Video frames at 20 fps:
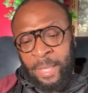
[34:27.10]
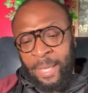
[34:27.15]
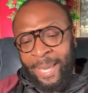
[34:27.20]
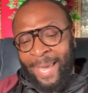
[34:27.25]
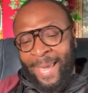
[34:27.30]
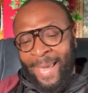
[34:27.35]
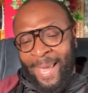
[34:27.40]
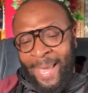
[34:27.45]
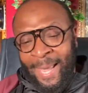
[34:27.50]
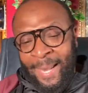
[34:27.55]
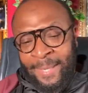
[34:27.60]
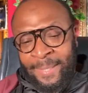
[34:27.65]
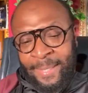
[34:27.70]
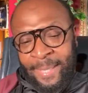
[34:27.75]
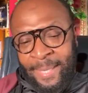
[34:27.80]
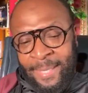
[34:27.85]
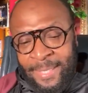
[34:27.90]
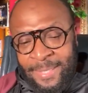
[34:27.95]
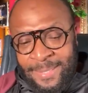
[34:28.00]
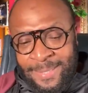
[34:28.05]
and
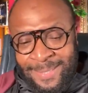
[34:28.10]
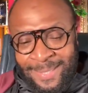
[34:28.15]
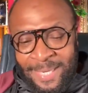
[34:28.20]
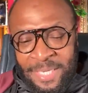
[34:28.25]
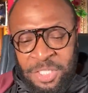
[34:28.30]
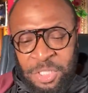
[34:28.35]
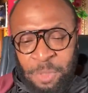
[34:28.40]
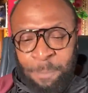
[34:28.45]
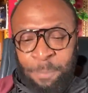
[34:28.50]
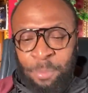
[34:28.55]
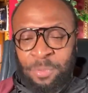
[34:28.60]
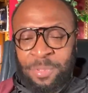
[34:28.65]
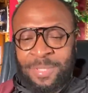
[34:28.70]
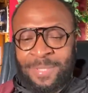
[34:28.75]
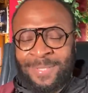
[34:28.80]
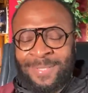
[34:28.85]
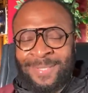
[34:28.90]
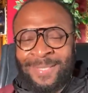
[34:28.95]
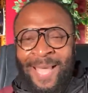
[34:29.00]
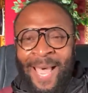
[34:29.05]
an insatiable
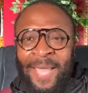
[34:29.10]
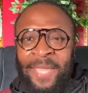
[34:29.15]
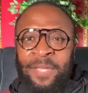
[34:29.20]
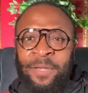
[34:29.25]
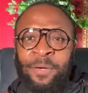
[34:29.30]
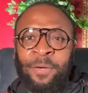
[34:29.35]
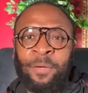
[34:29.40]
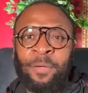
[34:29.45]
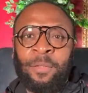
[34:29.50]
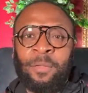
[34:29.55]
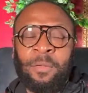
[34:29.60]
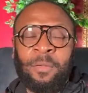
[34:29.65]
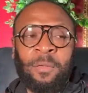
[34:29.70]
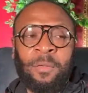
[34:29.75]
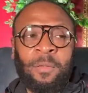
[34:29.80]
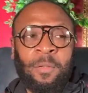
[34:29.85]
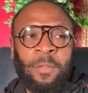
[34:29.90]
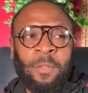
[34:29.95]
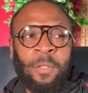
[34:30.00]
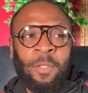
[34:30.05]
desire
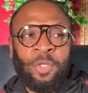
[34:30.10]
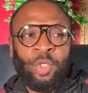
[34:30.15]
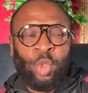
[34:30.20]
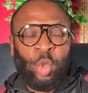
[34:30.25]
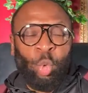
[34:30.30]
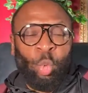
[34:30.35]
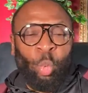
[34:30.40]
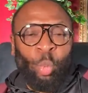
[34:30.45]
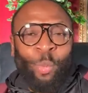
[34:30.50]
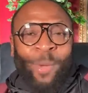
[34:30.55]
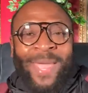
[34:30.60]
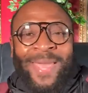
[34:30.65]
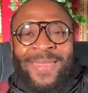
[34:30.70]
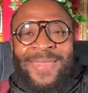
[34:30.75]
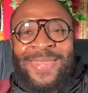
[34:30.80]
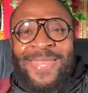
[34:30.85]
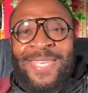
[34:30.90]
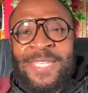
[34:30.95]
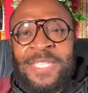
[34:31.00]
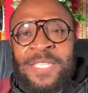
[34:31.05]
to
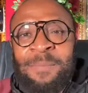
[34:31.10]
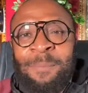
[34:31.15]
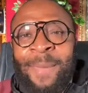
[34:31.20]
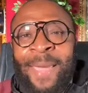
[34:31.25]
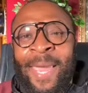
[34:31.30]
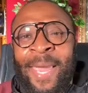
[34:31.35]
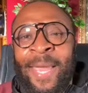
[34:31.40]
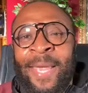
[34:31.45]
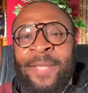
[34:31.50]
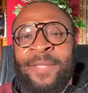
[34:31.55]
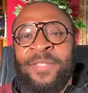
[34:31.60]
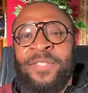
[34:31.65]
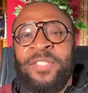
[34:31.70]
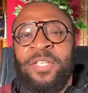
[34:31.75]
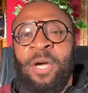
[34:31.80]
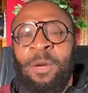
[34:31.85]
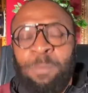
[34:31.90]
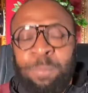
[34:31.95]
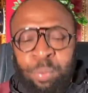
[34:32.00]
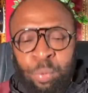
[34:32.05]
win this man's
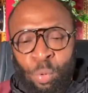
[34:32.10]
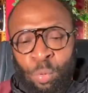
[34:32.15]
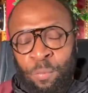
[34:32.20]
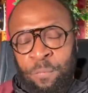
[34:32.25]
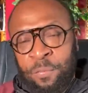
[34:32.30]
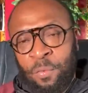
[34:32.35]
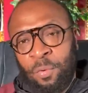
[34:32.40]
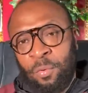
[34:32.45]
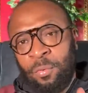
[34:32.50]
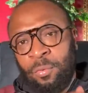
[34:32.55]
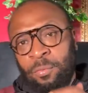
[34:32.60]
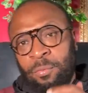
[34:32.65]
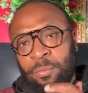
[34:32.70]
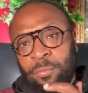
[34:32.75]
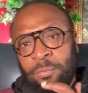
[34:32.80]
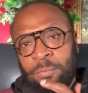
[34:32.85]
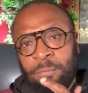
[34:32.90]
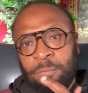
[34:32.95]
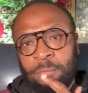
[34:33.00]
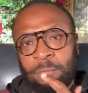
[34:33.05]
approval.
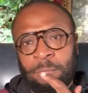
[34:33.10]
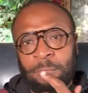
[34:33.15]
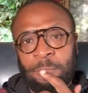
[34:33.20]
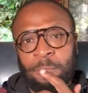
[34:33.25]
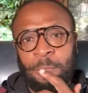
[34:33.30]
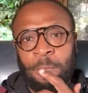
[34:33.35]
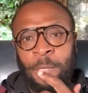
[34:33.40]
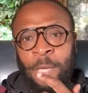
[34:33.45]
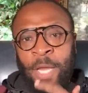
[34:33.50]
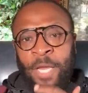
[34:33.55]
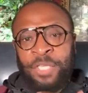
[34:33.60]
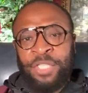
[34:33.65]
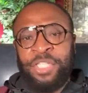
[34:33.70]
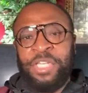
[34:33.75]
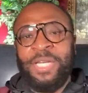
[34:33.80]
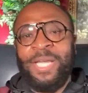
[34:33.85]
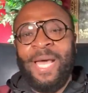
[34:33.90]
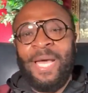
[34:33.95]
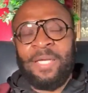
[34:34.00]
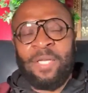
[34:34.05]
She
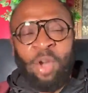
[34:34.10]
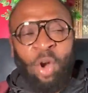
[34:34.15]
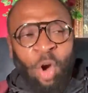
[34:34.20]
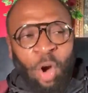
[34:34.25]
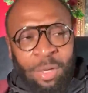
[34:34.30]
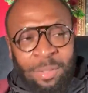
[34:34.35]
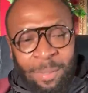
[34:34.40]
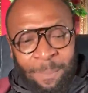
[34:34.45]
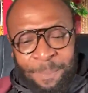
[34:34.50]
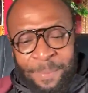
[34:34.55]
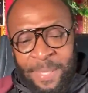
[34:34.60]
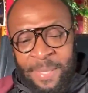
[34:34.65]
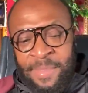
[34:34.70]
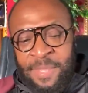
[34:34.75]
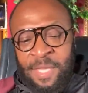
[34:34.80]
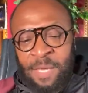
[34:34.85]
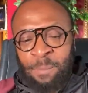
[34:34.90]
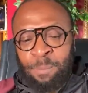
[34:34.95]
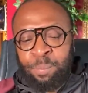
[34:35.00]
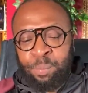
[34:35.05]
got caught up in
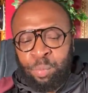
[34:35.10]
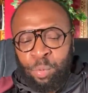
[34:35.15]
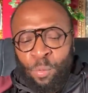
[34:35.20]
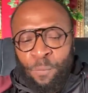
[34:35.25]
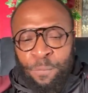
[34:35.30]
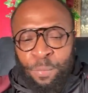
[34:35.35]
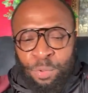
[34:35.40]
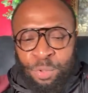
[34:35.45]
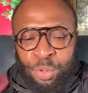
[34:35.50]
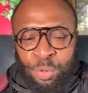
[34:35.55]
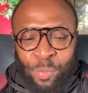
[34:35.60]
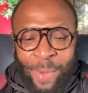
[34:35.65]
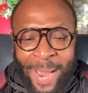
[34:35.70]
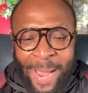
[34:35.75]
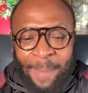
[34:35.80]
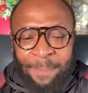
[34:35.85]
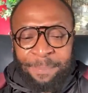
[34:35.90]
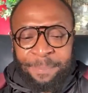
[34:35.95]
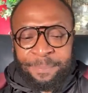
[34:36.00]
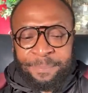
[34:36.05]
the approval trap